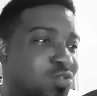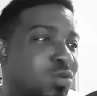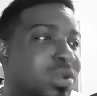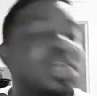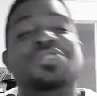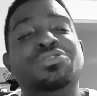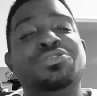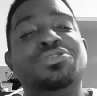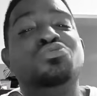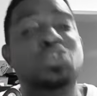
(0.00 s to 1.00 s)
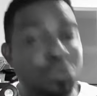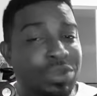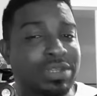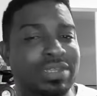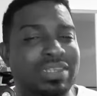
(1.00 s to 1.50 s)
Now the reason we're doing
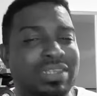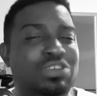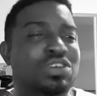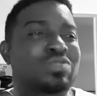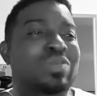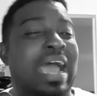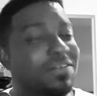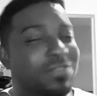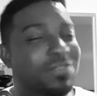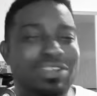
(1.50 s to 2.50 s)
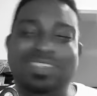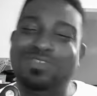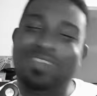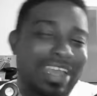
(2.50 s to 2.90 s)
this because we have to do it together,